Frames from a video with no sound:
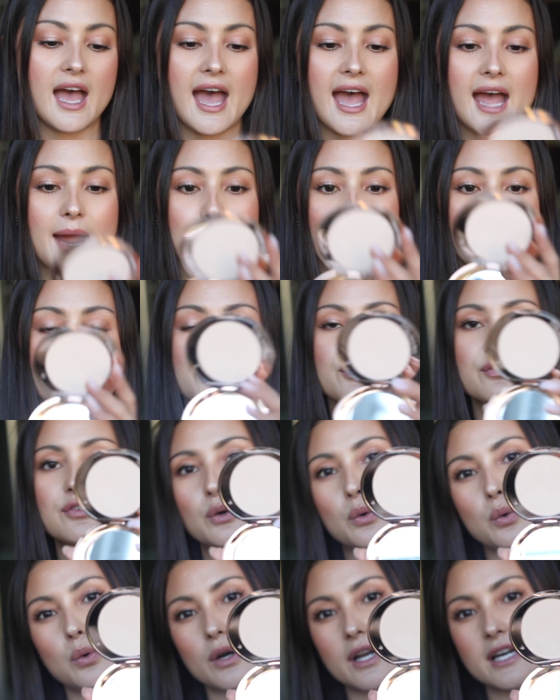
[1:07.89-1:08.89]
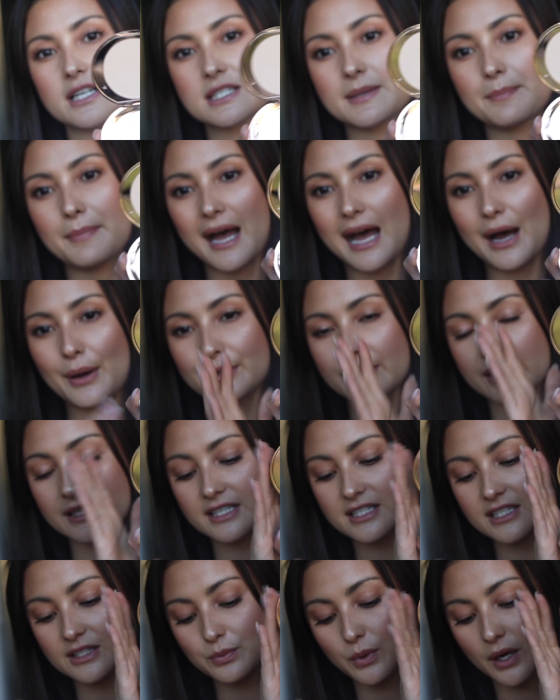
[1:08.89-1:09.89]
Airbrush Flawless Powder.
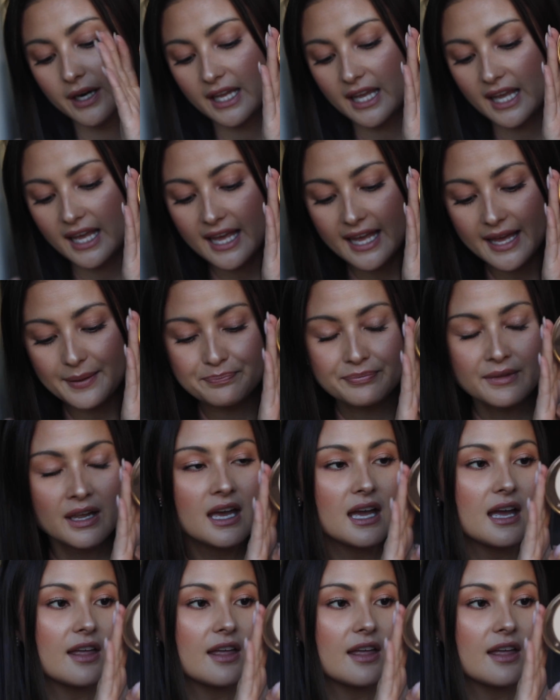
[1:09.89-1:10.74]
This is one here.